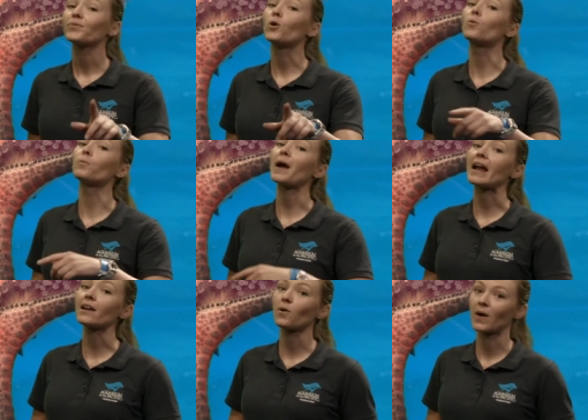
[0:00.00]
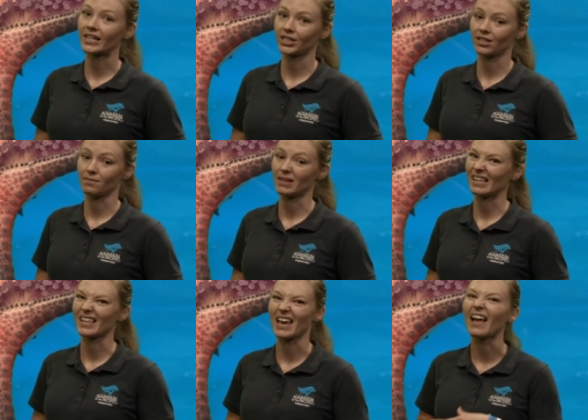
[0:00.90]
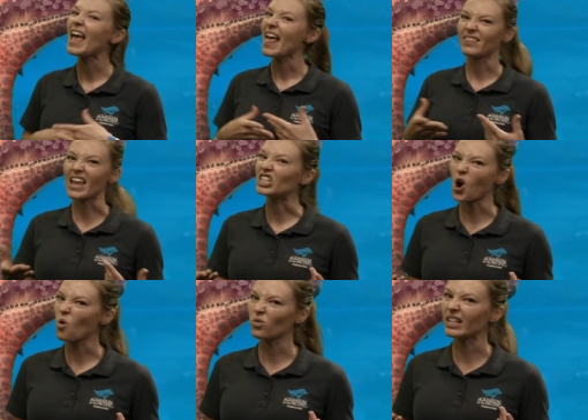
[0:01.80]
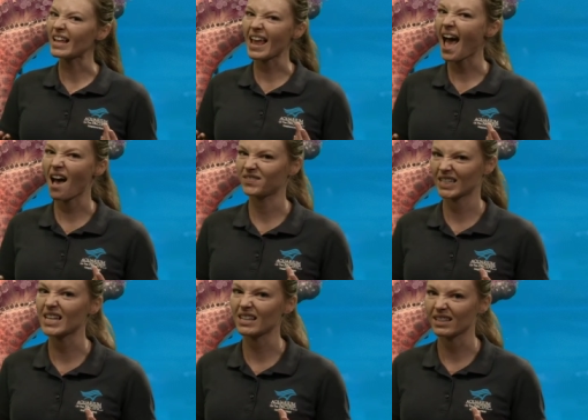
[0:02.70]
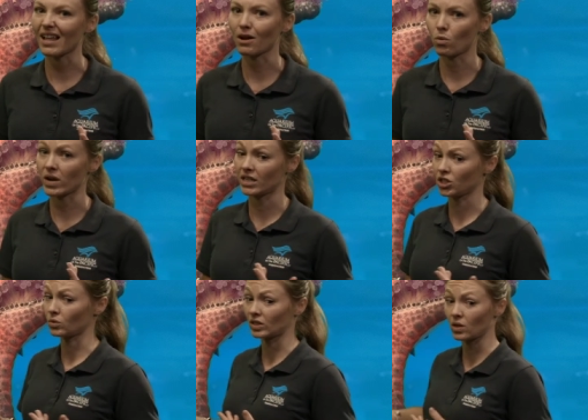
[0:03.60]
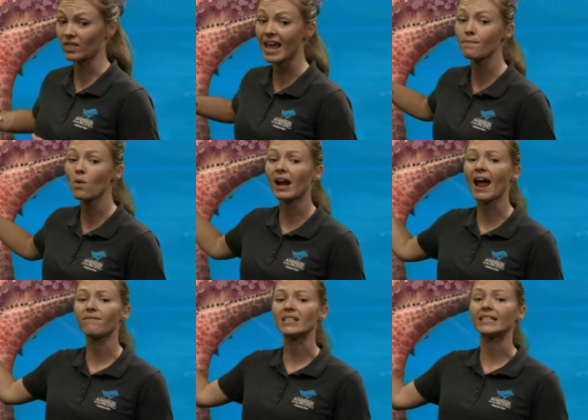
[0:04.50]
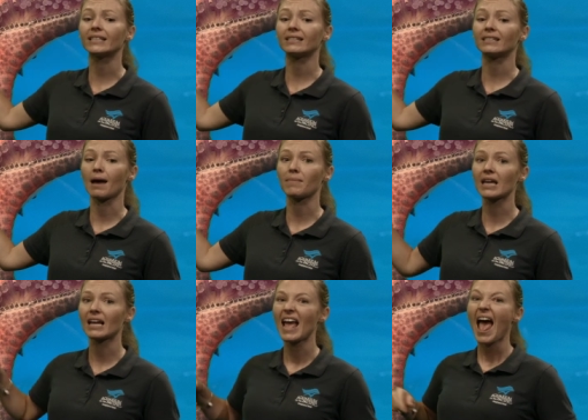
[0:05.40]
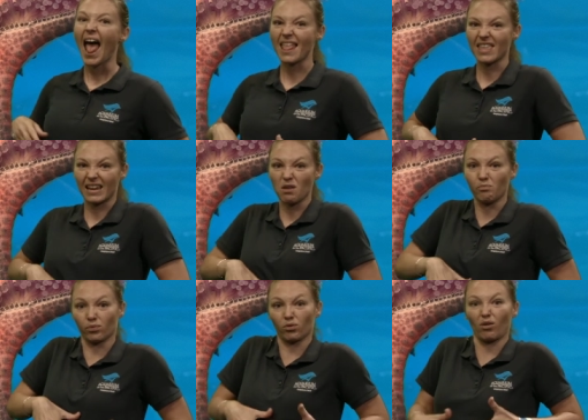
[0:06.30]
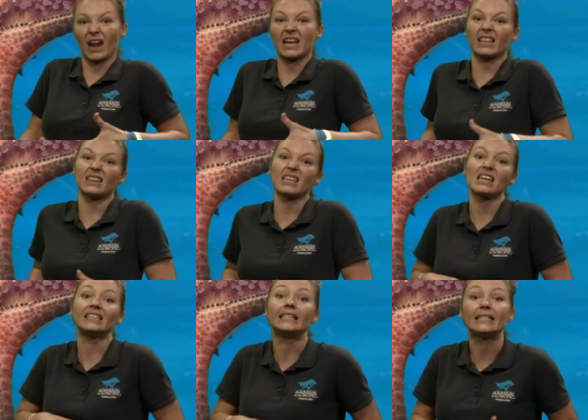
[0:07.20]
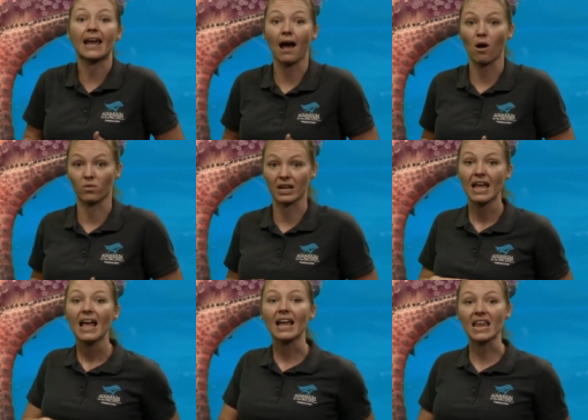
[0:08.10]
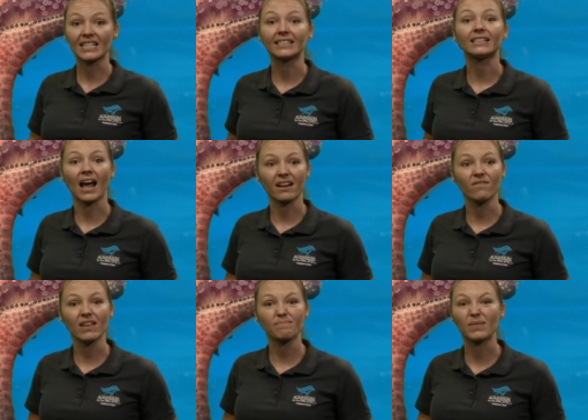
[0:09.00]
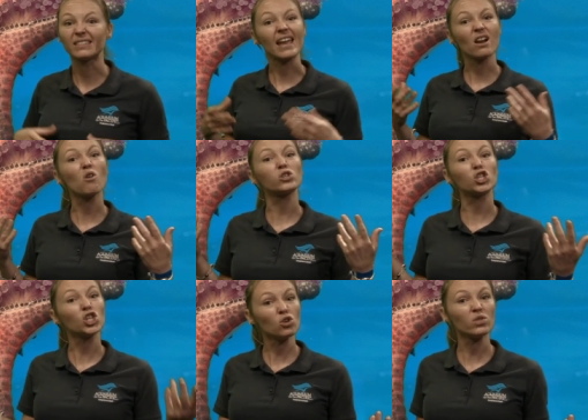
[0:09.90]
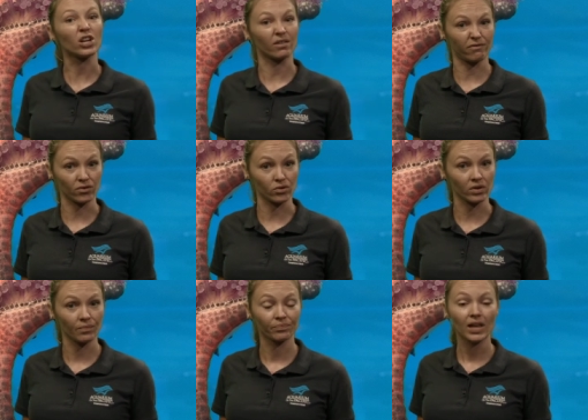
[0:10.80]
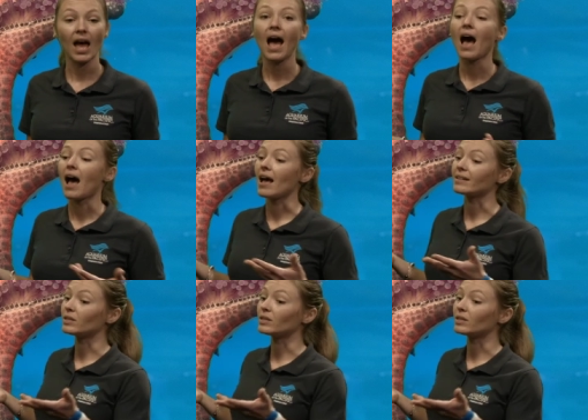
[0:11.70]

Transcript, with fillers: Great question, Amelia. They don't really have teeth like we do. So they more have this stomach and that can break things down inside of it, but they don't chew their food. Uh,